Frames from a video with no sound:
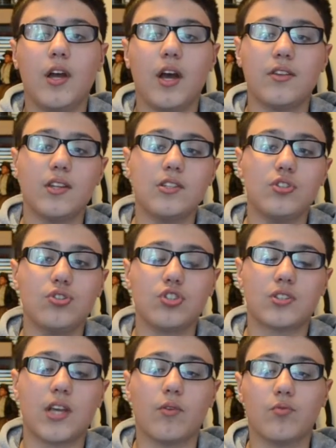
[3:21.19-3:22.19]
And then you
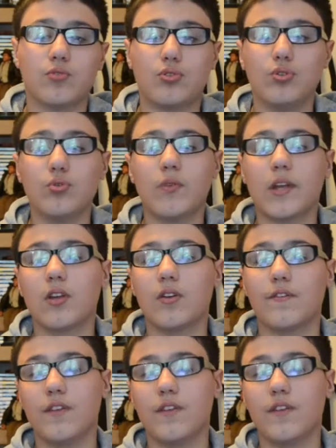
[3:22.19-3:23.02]
just get 2 regular